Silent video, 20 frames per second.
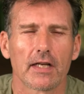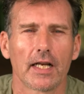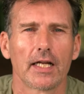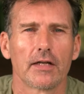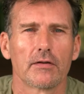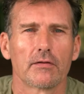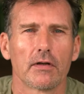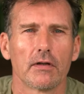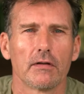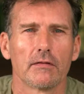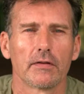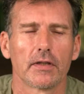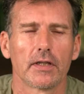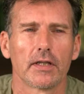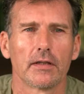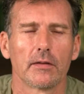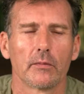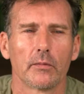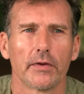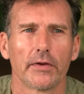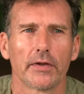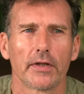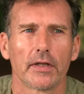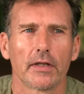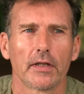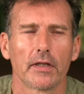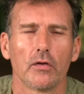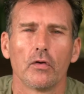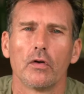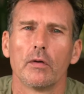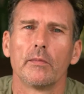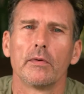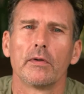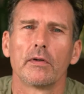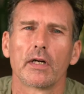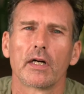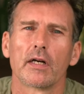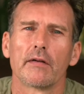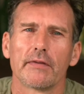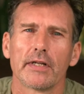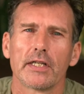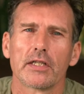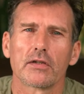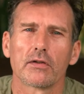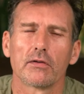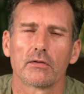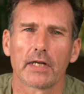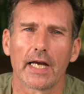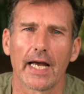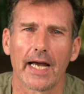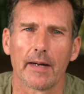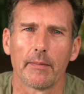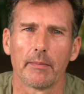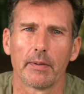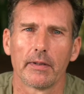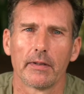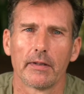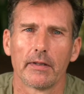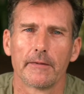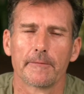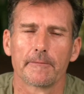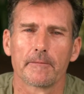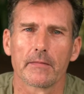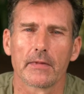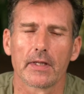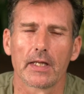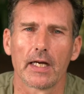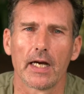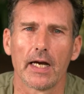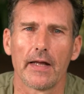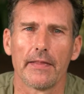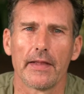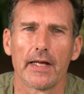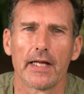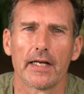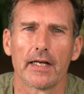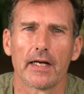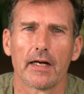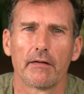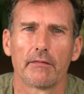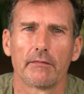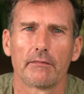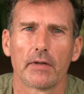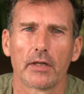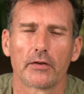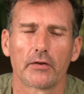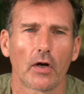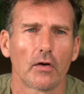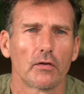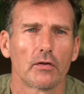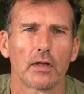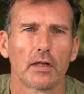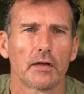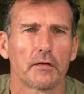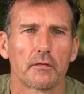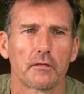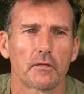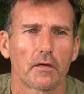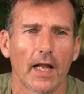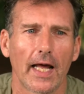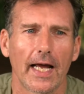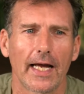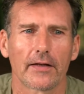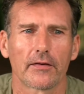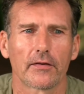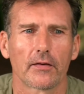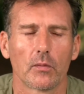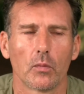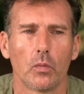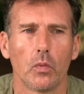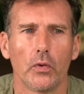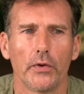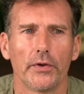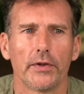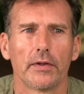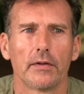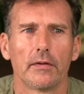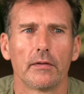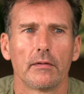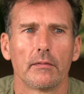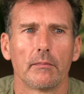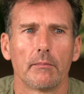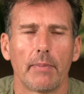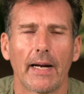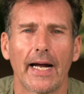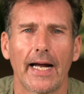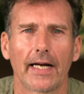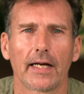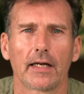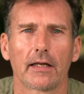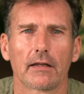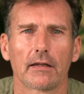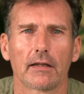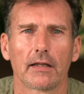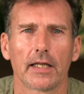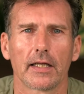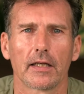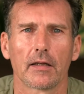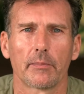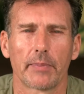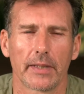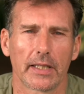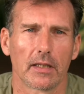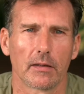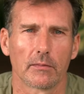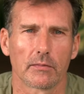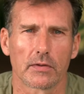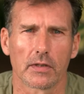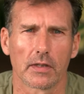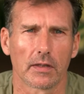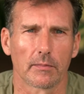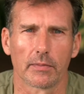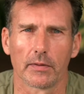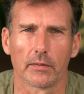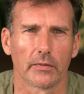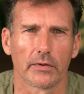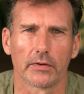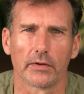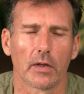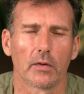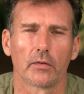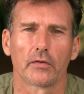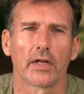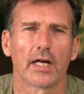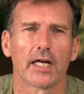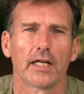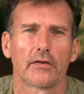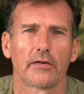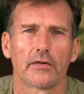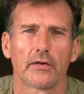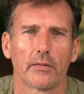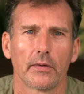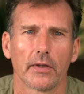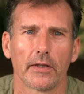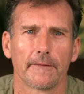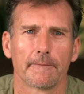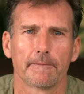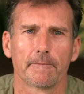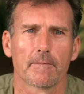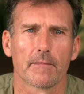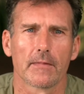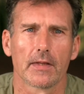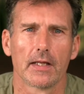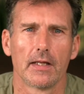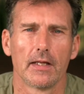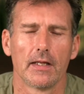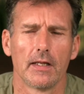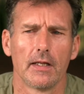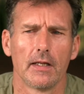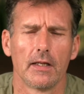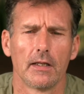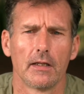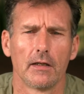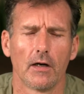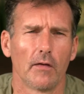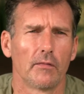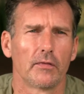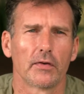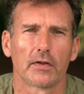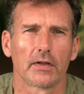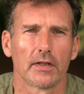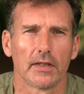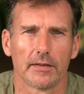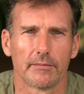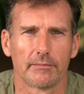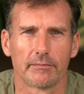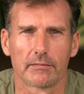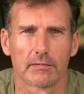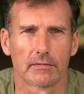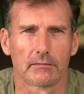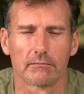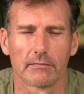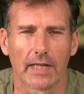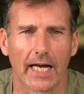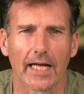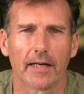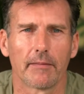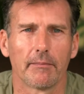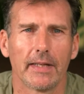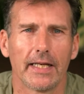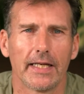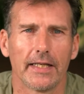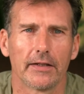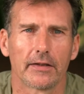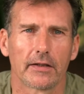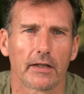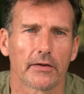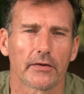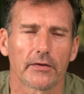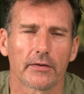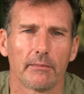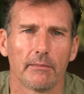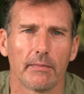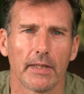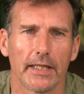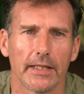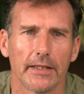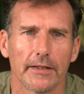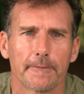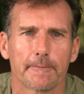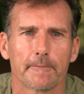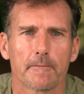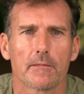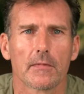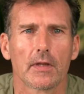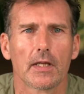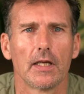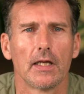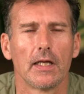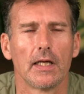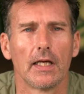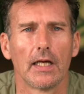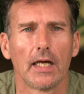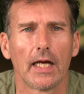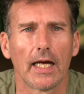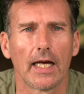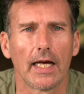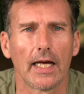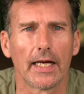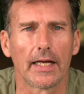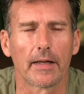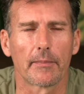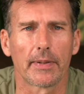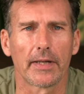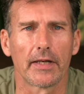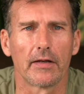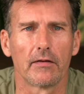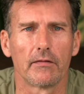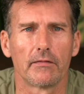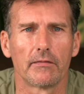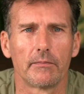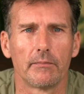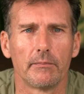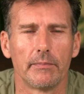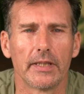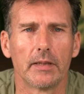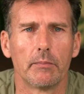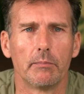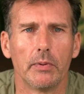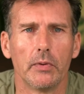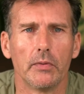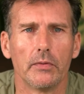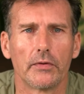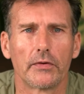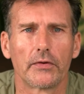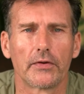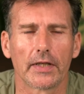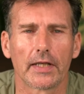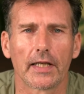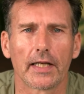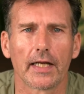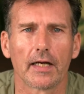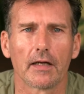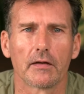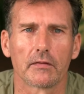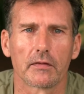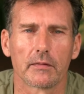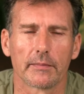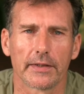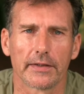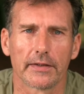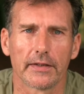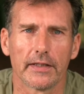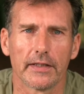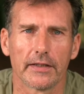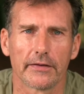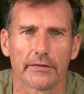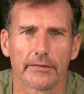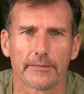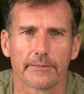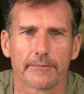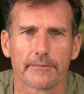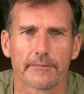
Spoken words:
Land Rover with a conventional cab, and then a totally flat wooden back, like a pickup truck, but with no sides to it. Obviously handmade, custom made, and a pair of big boots sticking out from underneath.